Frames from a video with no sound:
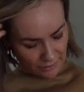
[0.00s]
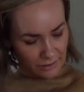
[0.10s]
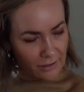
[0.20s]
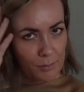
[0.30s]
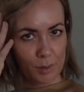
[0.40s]
I
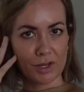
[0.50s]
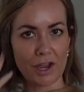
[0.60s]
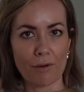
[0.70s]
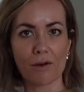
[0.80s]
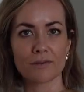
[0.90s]
think I'm gonna play
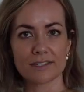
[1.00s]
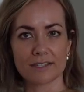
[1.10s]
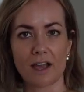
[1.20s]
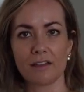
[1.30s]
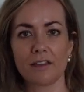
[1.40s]
around with
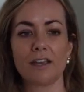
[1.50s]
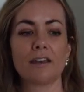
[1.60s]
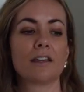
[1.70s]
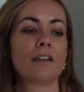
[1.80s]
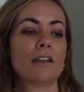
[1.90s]
styling,
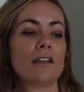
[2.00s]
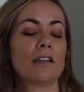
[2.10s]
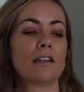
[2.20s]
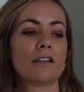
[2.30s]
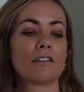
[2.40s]

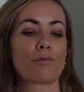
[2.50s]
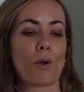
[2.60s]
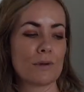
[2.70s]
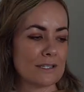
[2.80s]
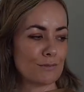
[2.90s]

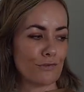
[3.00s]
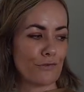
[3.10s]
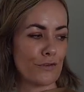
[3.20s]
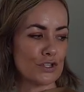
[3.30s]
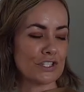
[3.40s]
throw in some
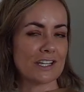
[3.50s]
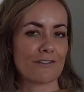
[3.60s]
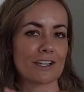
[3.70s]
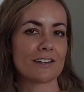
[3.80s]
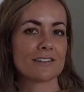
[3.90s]
different versions
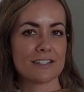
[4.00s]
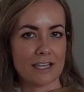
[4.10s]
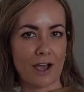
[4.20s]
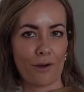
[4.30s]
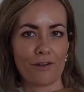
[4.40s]
of it,
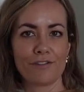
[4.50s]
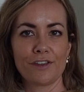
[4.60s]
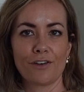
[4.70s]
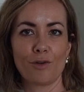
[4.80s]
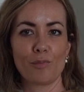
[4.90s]
see how I
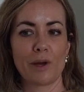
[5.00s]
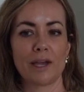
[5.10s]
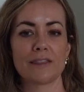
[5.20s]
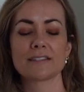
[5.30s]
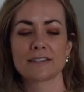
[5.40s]
feel,
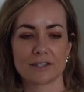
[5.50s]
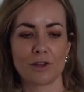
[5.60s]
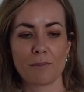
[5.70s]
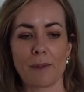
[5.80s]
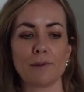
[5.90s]
but this is
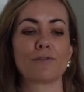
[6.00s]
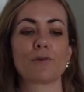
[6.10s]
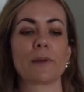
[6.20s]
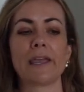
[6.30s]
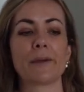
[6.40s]
still a maybe
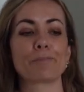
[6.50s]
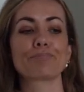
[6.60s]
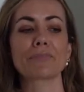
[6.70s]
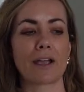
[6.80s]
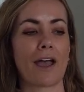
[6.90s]
for me.
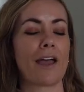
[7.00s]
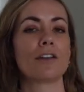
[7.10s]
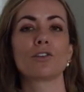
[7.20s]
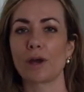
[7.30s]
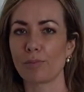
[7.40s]
Again,
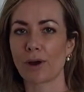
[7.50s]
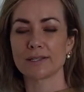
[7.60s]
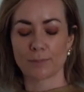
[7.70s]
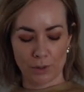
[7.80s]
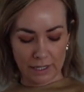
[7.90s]
great
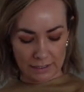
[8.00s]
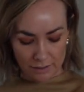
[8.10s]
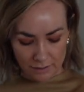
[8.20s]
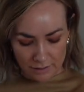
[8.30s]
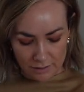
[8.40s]
price point.
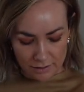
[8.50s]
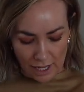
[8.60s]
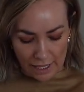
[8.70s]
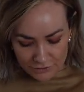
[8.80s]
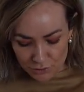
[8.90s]

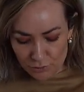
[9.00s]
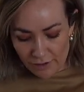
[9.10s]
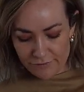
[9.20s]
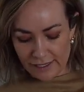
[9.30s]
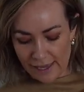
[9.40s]
I do
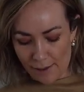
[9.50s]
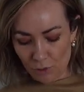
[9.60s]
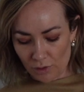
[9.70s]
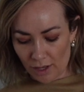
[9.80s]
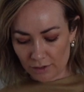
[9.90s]
love the
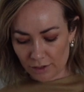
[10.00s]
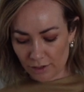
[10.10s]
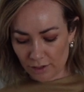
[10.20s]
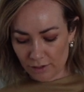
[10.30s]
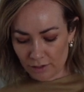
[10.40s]
camel
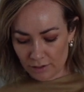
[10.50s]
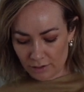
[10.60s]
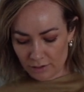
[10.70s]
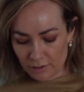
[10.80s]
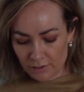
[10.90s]
color.
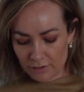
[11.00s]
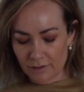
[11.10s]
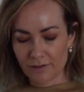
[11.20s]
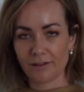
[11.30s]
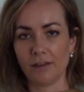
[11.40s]

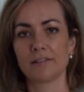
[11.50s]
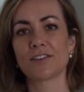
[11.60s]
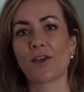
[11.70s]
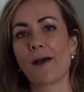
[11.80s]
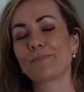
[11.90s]

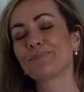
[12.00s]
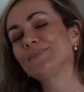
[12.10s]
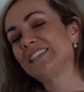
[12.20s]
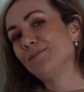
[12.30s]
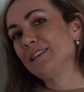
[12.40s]
So yeah,
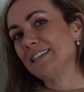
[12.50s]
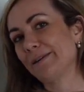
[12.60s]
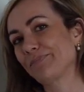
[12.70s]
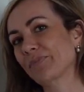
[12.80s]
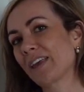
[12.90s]
TBT.